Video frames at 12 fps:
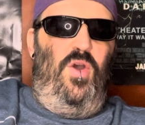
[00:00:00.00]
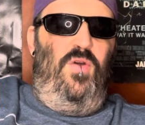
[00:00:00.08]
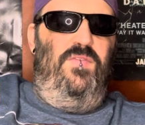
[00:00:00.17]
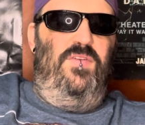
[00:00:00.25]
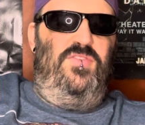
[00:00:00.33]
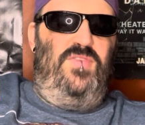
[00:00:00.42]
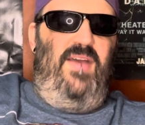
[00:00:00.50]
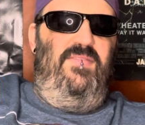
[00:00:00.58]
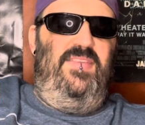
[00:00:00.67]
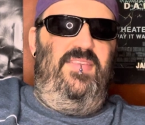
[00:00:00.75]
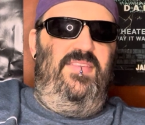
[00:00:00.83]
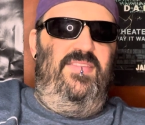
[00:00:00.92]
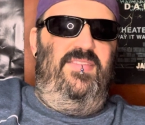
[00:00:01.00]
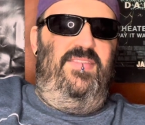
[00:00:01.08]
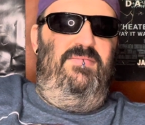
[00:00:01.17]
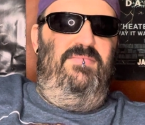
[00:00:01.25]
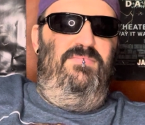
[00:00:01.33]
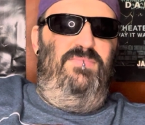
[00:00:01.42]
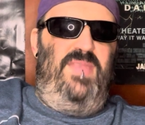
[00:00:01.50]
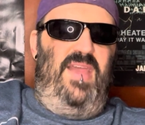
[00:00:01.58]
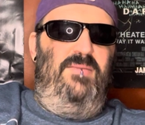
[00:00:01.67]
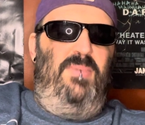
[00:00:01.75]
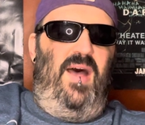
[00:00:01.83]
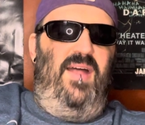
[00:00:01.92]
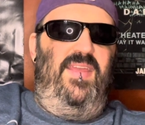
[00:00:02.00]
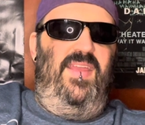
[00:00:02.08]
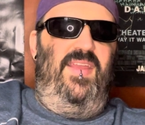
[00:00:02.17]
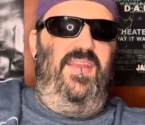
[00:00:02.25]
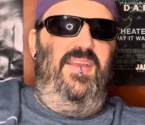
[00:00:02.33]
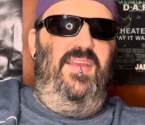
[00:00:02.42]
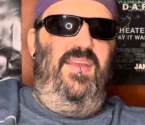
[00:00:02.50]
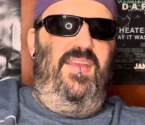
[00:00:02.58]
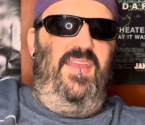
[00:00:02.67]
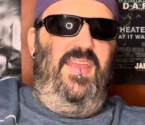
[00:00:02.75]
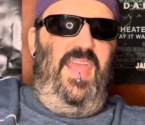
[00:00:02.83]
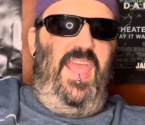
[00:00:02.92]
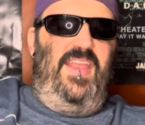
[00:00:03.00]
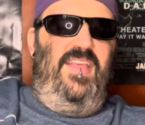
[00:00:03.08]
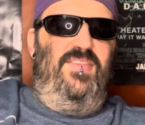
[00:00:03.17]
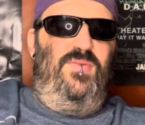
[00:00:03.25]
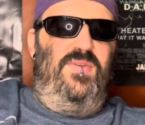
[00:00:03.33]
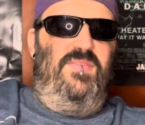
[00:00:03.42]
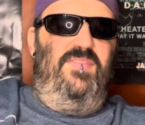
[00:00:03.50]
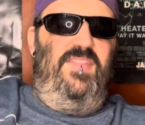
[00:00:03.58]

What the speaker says: over Travis's dead body, and he's sort of